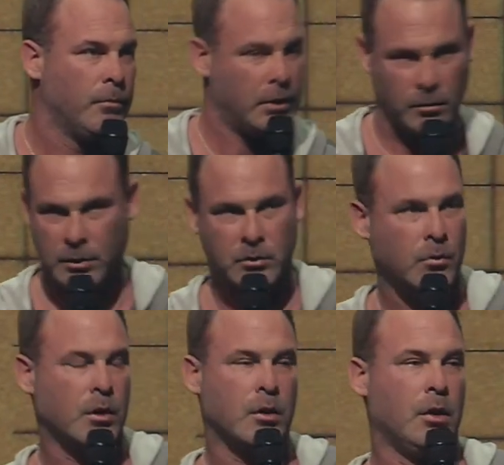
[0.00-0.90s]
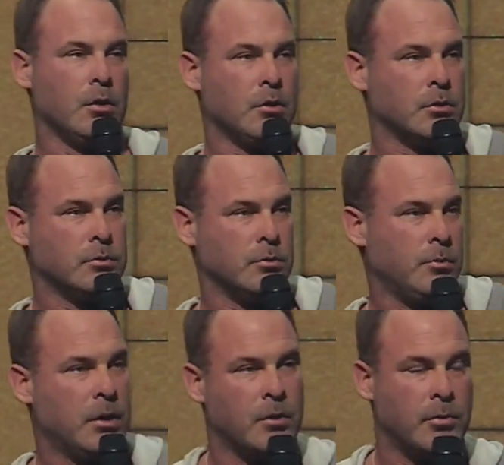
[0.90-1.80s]
He'll be at the one o'clock because we
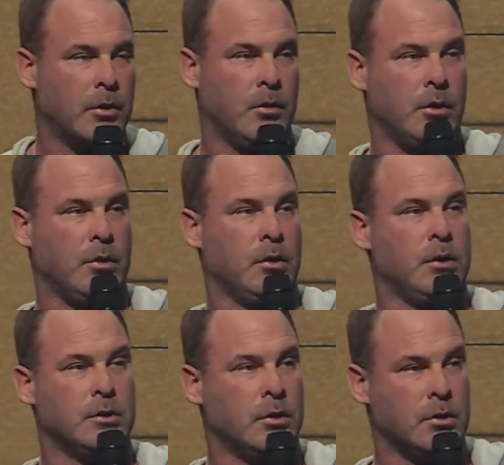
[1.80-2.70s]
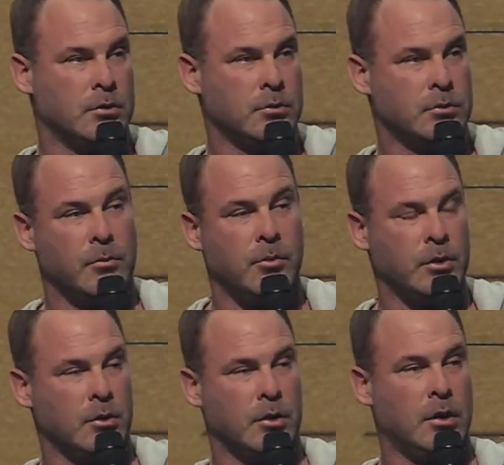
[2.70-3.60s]
make it a priority that he's here at some
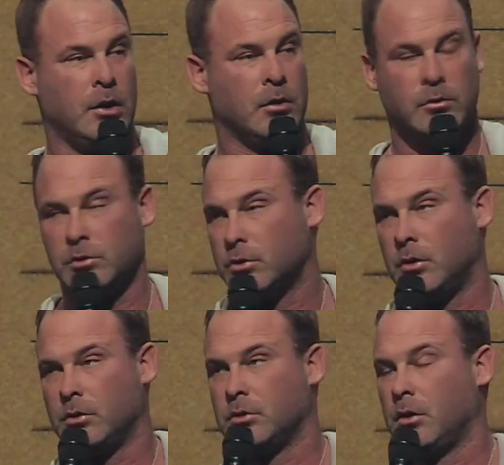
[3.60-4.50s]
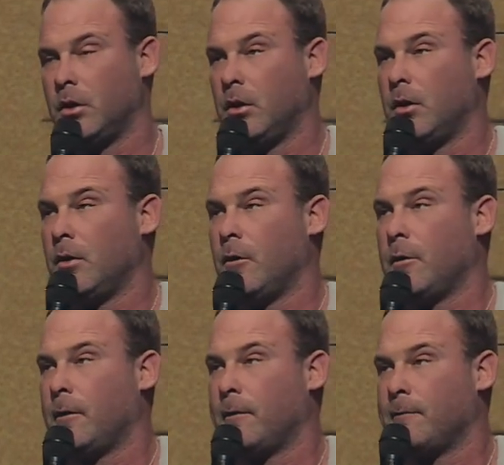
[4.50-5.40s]
point during the day and goes to church.
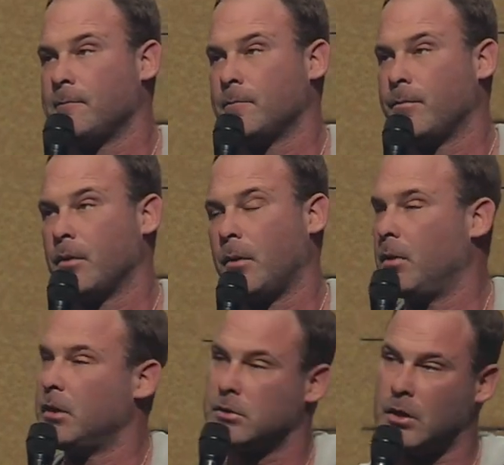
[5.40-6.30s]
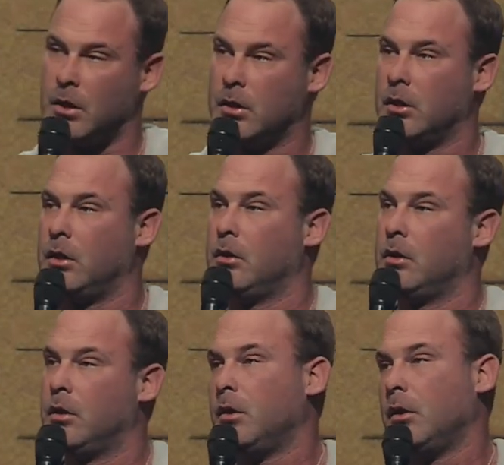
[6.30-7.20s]
I'm not saying that
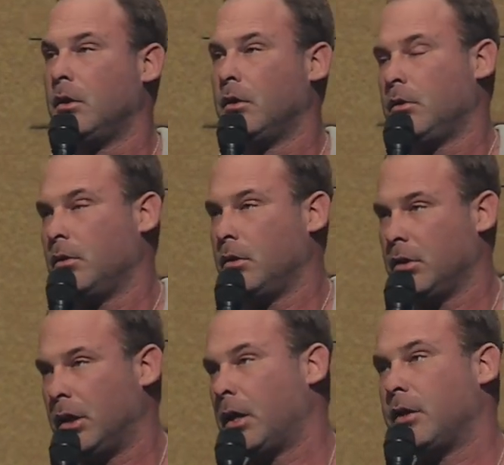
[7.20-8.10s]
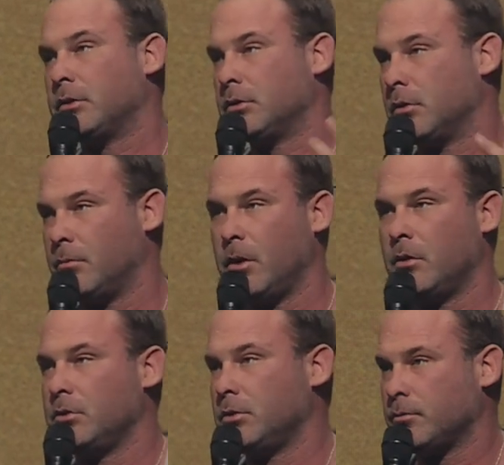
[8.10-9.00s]
lake houses and
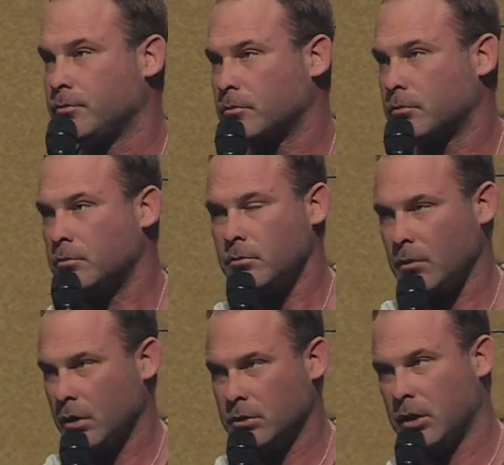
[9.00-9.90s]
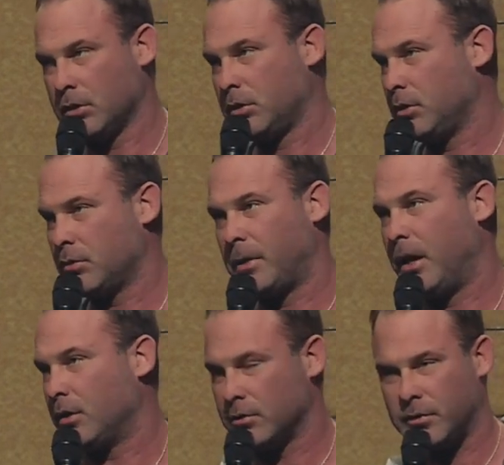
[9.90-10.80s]
boats and jet skis are
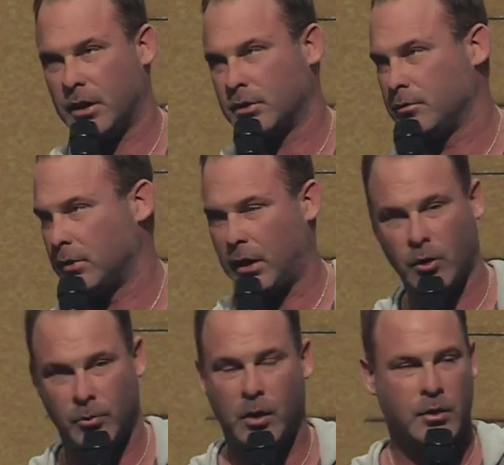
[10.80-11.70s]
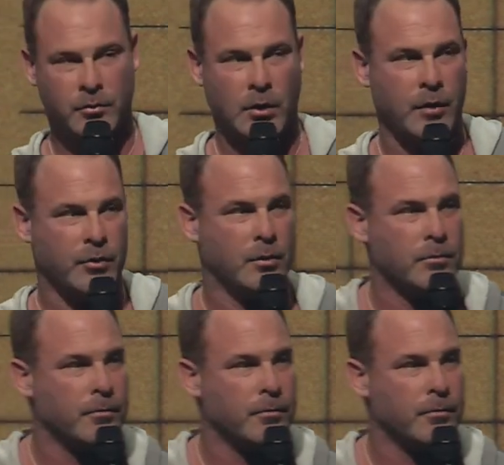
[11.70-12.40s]
bad. In fact, I hope all of you have them.